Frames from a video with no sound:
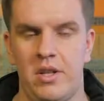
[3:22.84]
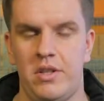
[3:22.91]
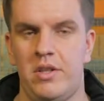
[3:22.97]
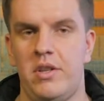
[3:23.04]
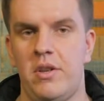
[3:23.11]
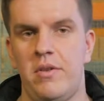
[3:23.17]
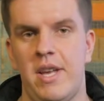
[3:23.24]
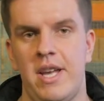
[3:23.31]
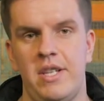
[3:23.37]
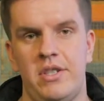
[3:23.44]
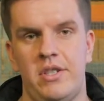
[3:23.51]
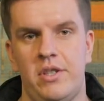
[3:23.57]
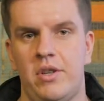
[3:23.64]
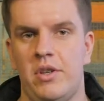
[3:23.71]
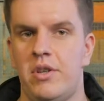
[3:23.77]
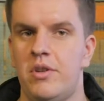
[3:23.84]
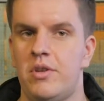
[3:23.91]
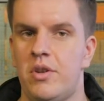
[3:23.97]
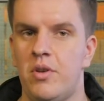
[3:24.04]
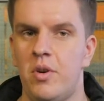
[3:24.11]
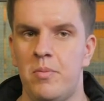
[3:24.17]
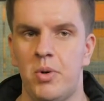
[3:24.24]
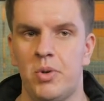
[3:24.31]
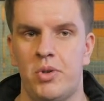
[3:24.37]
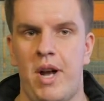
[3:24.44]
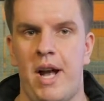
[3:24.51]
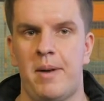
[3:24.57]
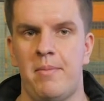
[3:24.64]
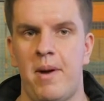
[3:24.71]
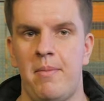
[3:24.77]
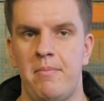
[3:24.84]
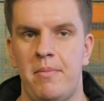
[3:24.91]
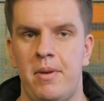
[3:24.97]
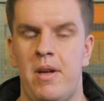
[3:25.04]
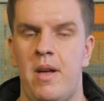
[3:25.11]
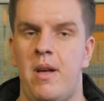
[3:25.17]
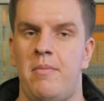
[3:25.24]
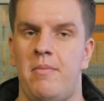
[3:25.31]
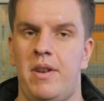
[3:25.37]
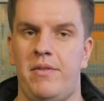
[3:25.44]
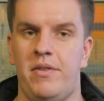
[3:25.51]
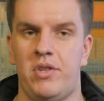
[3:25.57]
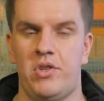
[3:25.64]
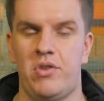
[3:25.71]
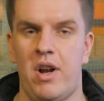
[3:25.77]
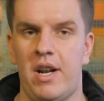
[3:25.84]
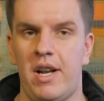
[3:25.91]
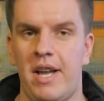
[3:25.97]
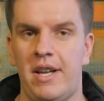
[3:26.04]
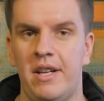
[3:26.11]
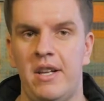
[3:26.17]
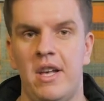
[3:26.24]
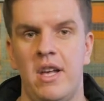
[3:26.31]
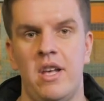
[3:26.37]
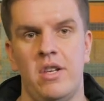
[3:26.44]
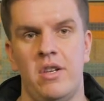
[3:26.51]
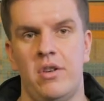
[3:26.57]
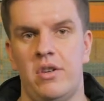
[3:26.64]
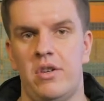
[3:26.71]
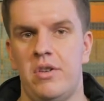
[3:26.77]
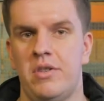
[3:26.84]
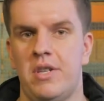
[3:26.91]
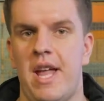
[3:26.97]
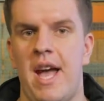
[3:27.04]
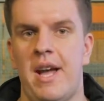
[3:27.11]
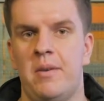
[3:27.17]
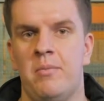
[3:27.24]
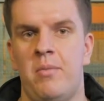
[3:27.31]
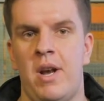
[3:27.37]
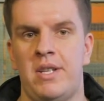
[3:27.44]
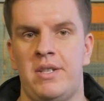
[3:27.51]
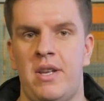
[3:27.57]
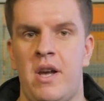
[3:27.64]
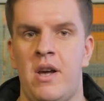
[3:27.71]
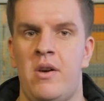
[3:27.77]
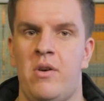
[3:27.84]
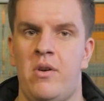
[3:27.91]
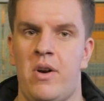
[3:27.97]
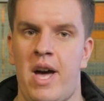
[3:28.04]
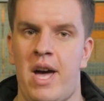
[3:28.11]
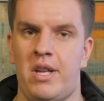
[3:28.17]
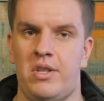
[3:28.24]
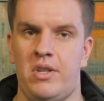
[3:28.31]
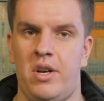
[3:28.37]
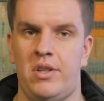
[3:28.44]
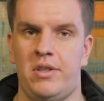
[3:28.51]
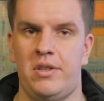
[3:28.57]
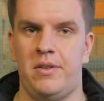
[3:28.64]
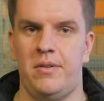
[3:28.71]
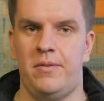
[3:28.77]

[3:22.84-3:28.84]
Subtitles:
To do this, you can use a normal track pump, but if you're struggling, you can use an air compressor or air shot.